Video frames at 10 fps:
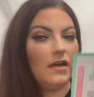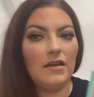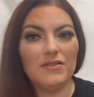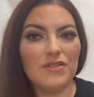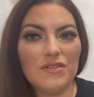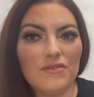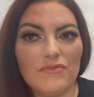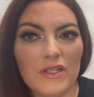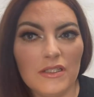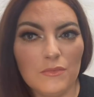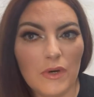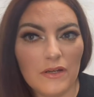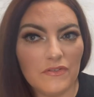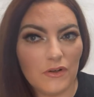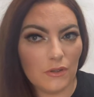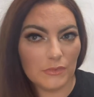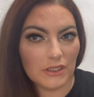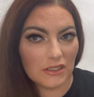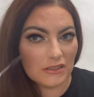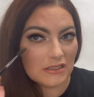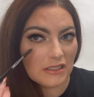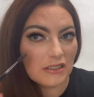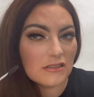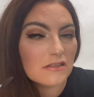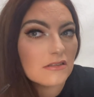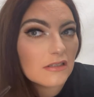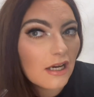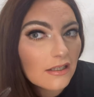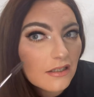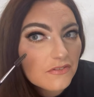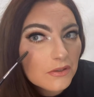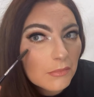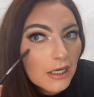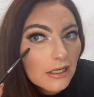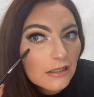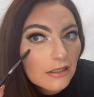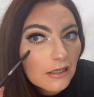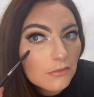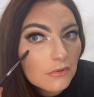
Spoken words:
it's just a really wet formula, and see, it's like left a mark now.